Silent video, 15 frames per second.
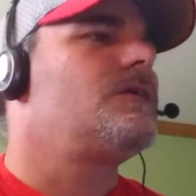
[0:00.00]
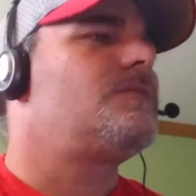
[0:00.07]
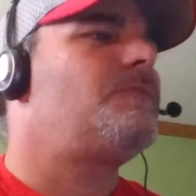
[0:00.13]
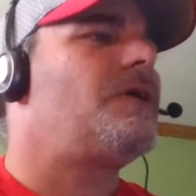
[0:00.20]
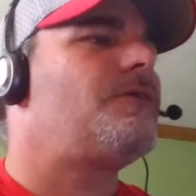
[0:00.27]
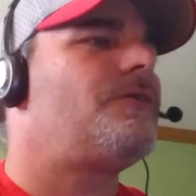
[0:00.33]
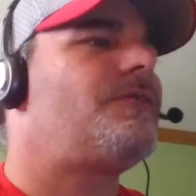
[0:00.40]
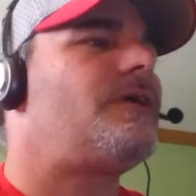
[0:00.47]

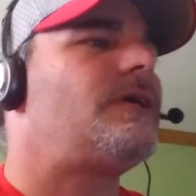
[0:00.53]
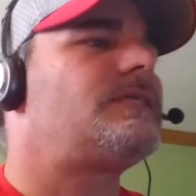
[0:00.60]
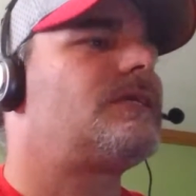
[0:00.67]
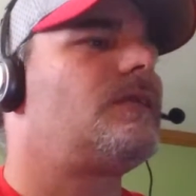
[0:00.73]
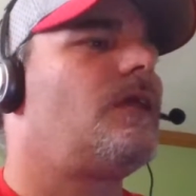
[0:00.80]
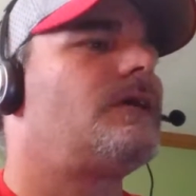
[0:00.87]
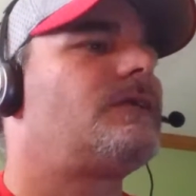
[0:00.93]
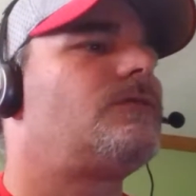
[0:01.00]
some other things
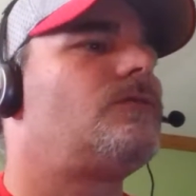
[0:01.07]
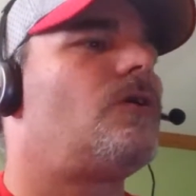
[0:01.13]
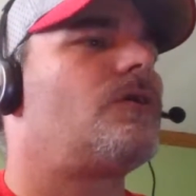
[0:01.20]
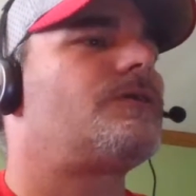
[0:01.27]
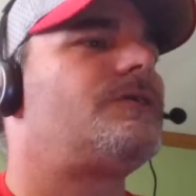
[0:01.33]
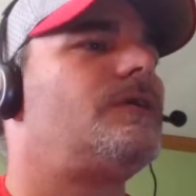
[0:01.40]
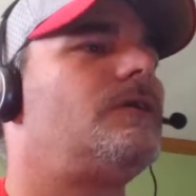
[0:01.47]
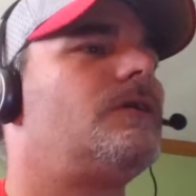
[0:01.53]
I'd like to
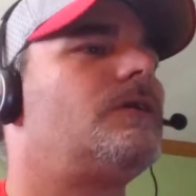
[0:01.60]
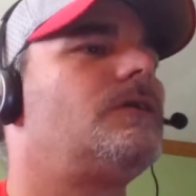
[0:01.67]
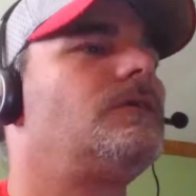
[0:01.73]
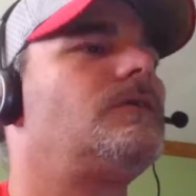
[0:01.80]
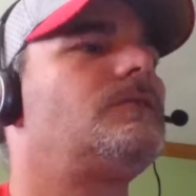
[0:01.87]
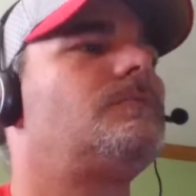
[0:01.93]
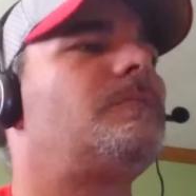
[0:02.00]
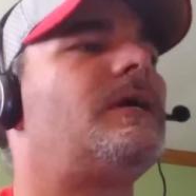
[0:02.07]
talk to you
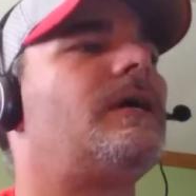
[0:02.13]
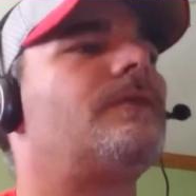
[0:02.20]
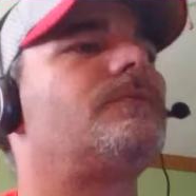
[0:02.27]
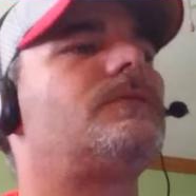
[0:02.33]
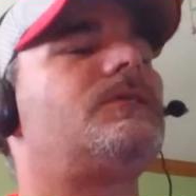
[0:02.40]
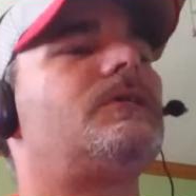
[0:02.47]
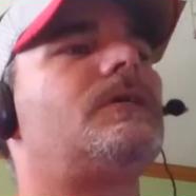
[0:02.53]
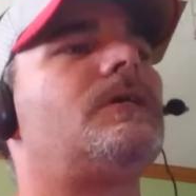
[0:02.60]
about,